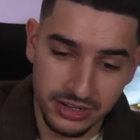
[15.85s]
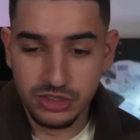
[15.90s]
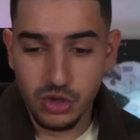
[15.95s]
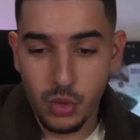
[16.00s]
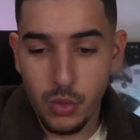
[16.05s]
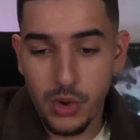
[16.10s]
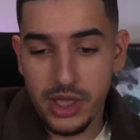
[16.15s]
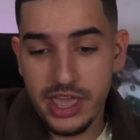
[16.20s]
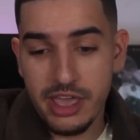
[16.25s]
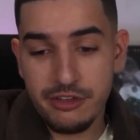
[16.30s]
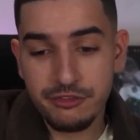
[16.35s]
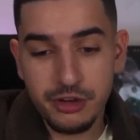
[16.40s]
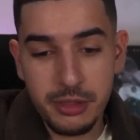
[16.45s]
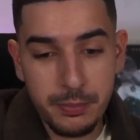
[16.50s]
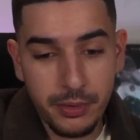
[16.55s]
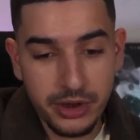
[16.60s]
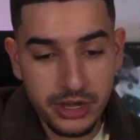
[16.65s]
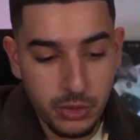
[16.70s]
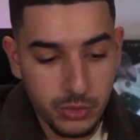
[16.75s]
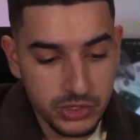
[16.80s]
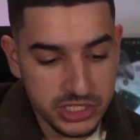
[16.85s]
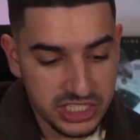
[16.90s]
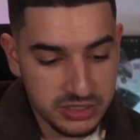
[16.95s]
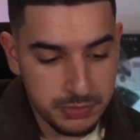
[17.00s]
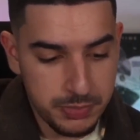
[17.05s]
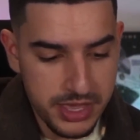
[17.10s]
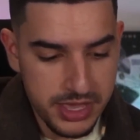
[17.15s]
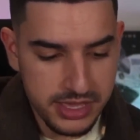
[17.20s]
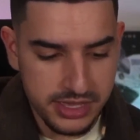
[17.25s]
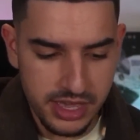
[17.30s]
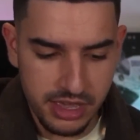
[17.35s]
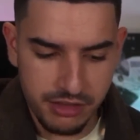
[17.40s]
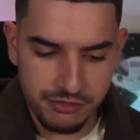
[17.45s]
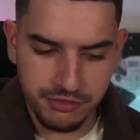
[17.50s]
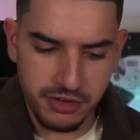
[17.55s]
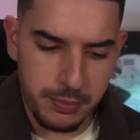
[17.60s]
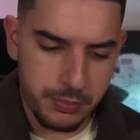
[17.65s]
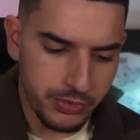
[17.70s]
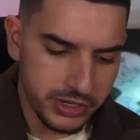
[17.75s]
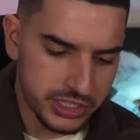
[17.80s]
The way everybody was speaking,
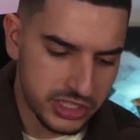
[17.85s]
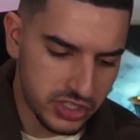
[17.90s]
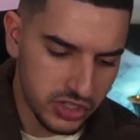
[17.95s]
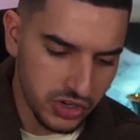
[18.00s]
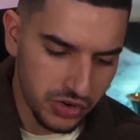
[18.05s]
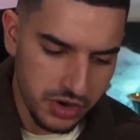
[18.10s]
Fabrizio